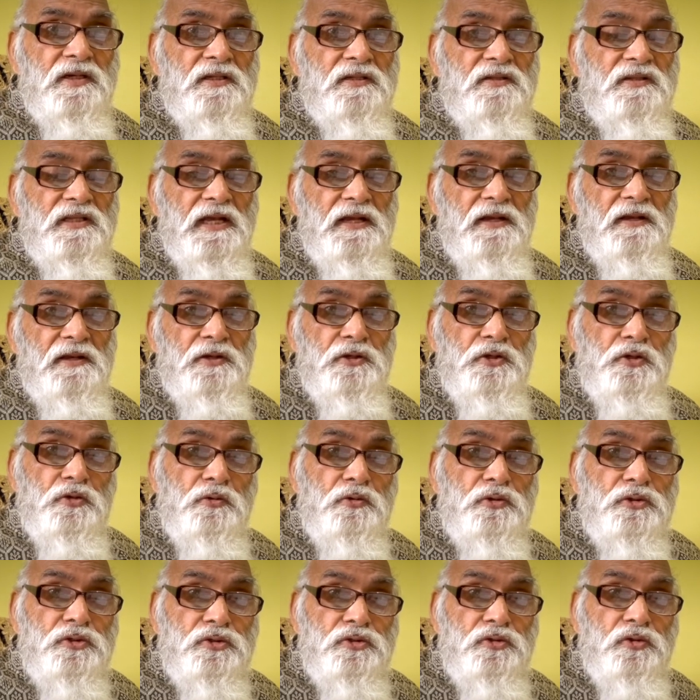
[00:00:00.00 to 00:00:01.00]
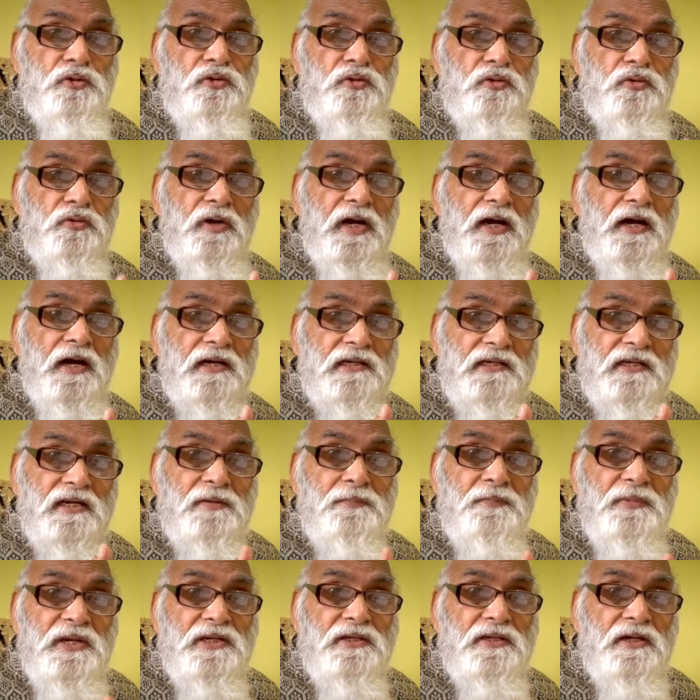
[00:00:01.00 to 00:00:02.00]
they used to do a hundred
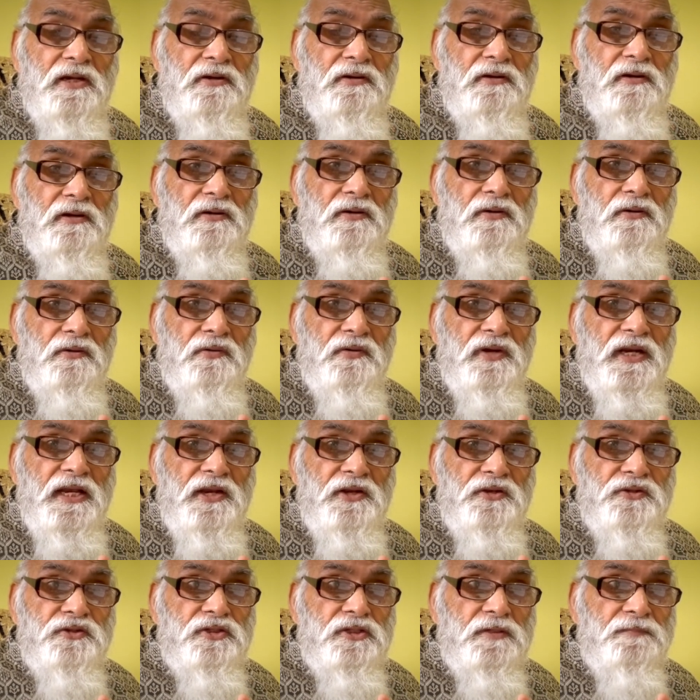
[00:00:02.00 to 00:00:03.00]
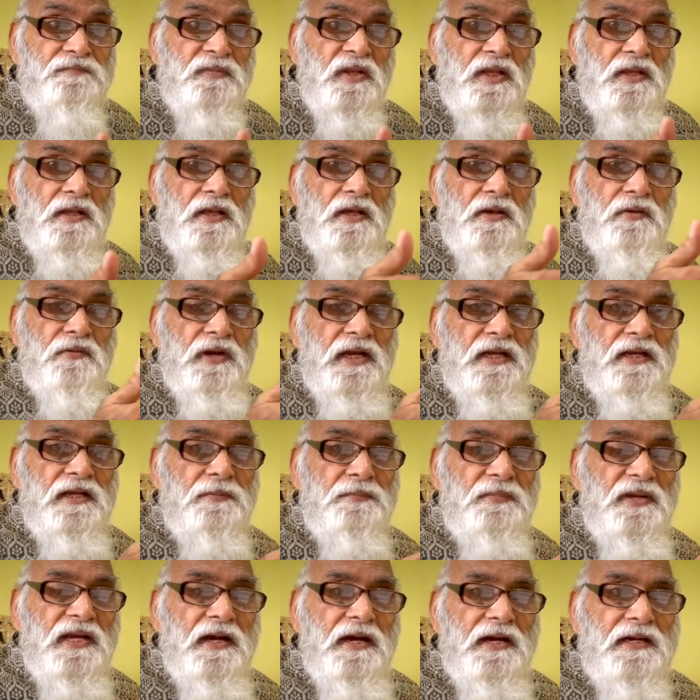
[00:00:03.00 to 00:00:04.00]
meter race running
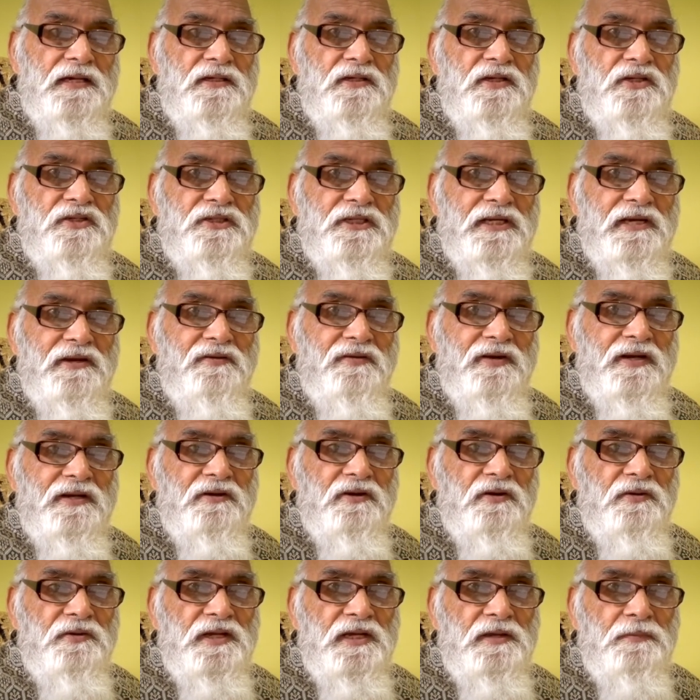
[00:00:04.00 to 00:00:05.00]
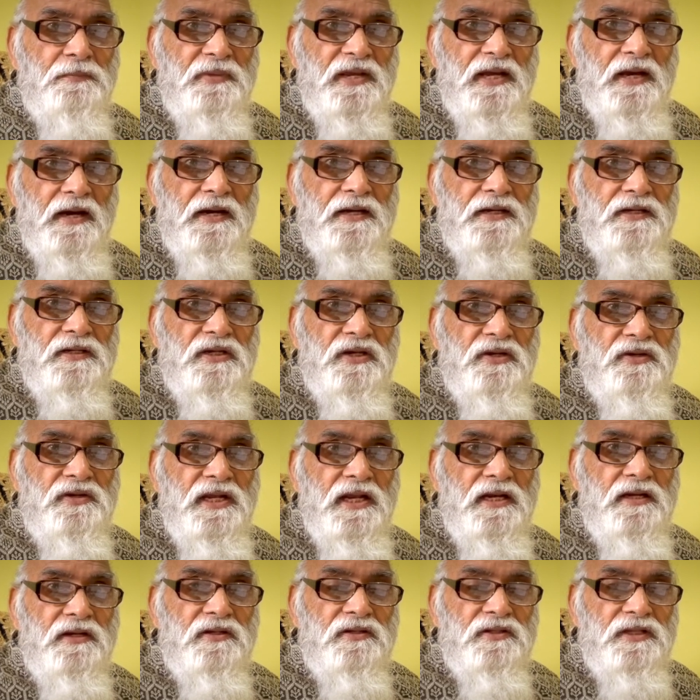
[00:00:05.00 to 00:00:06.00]
behind the children, going behind the
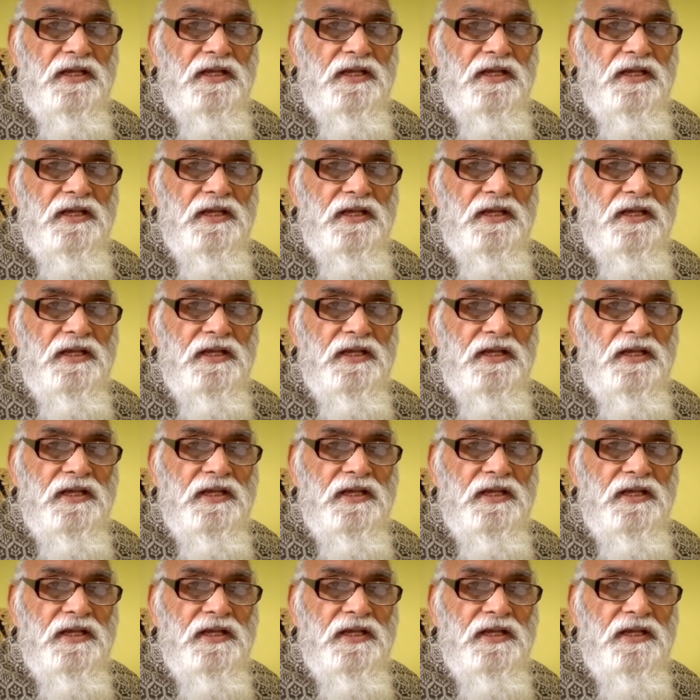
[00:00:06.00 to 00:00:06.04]
tent.